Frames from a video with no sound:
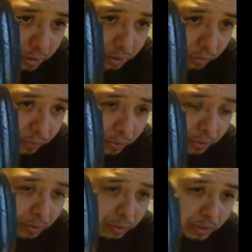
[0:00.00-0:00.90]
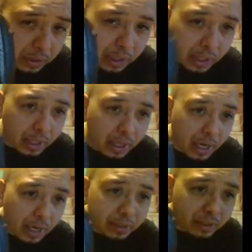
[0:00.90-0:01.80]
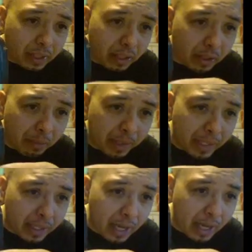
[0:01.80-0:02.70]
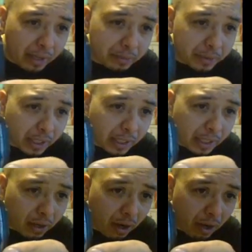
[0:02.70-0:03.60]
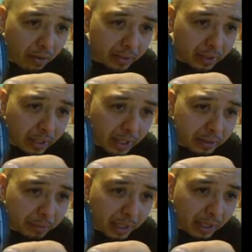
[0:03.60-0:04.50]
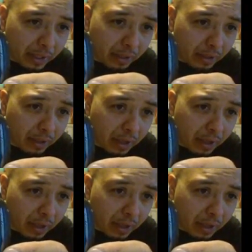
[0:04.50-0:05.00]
So if you're using it as a standard, I'm going to get out of here. I'm just going to hit call. That's going to exit me out of here.